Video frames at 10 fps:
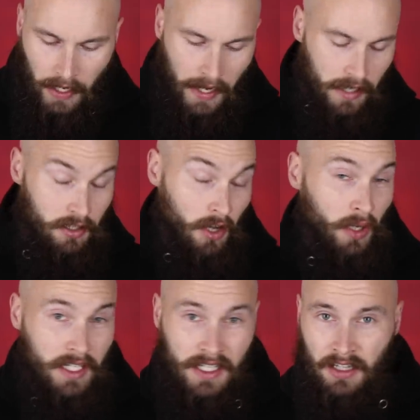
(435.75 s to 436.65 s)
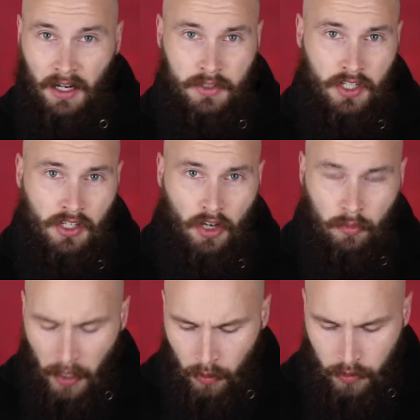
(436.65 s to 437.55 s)
I had no idea that I was gonna go
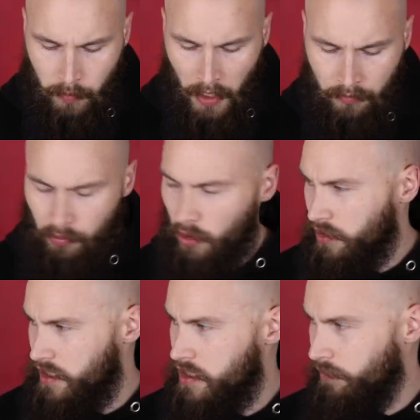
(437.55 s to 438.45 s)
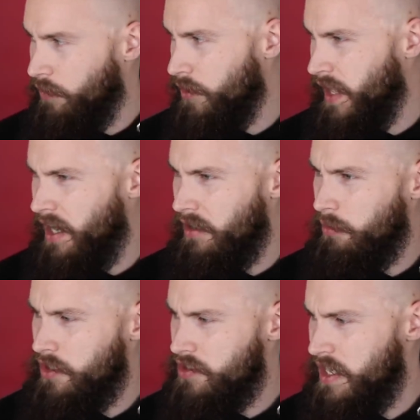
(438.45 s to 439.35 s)
bald, but I rocked this for, yeah, I
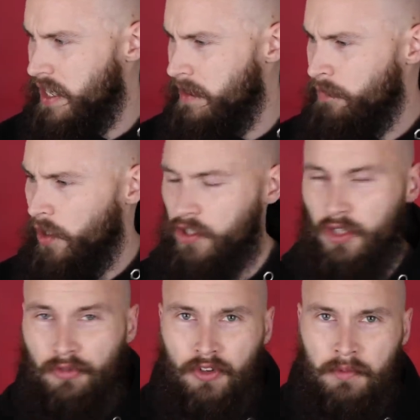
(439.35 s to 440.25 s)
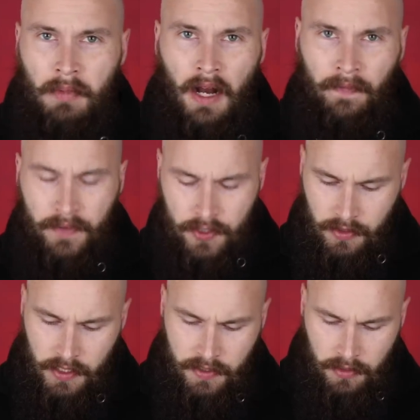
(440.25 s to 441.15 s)
wanna say a good few
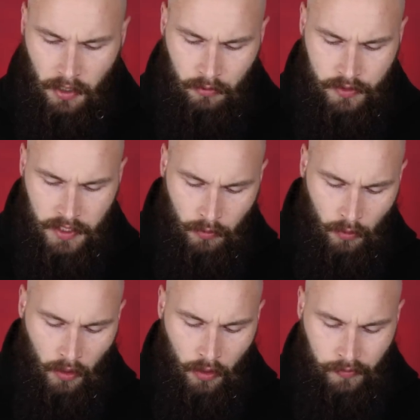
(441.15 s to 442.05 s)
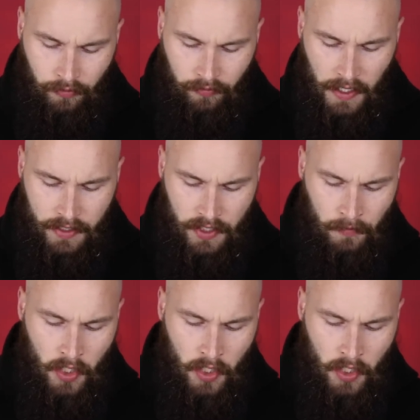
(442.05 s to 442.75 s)
months, this whole zero all over phase.